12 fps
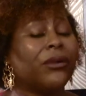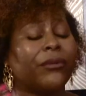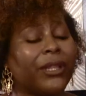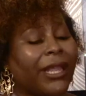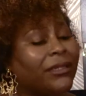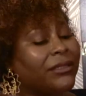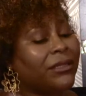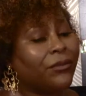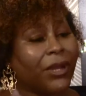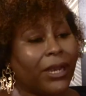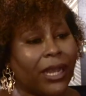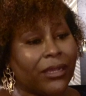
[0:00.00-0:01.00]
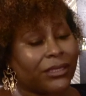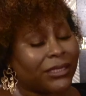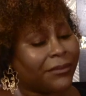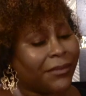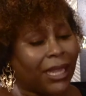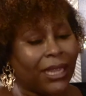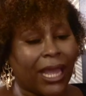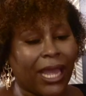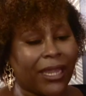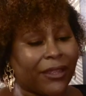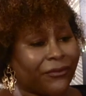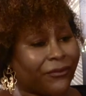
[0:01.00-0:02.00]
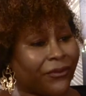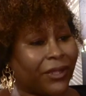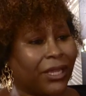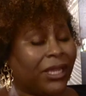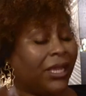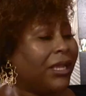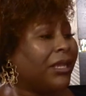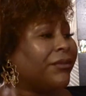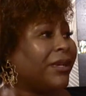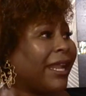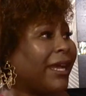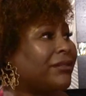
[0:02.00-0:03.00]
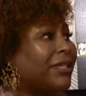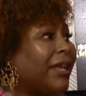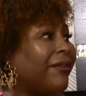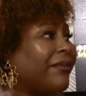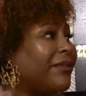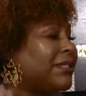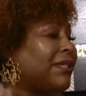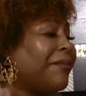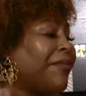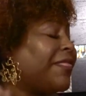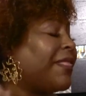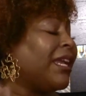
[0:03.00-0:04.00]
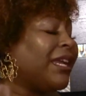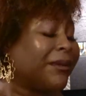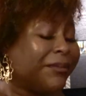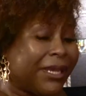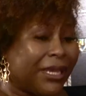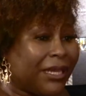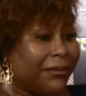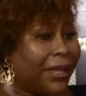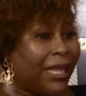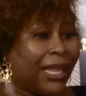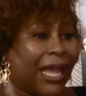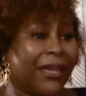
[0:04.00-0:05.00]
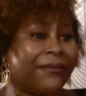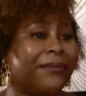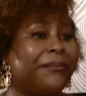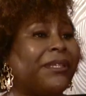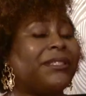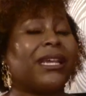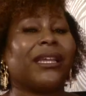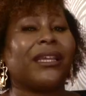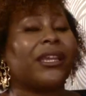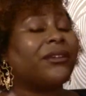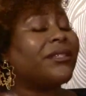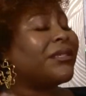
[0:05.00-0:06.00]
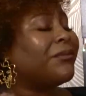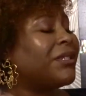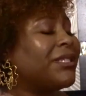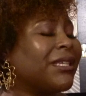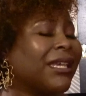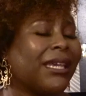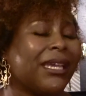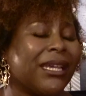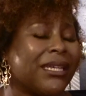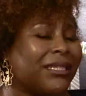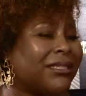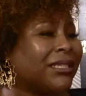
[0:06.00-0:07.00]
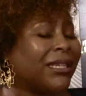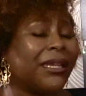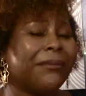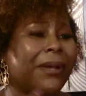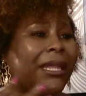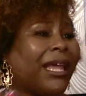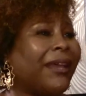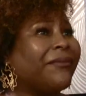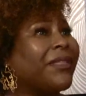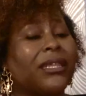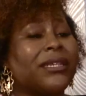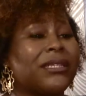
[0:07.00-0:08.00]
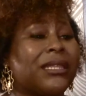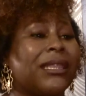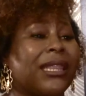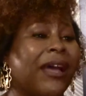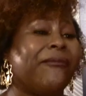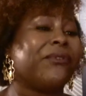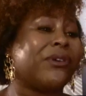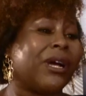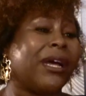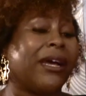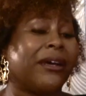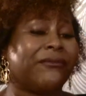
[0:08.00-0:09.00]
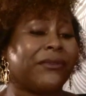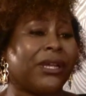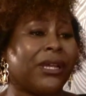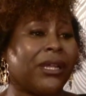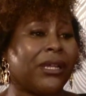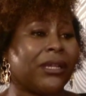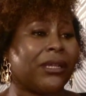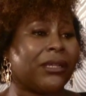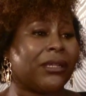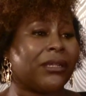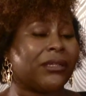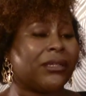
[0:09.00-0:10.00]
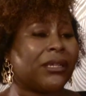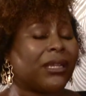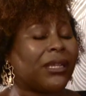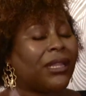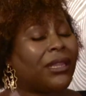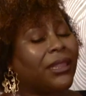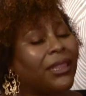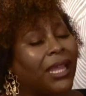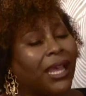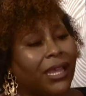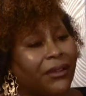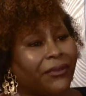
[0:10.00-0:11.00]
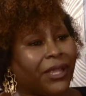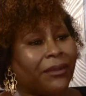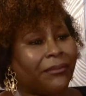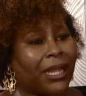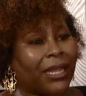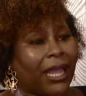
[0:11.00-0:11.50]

without someone else in my life, without something being in my life, me taking care of someone's kids in my life. This level of love in my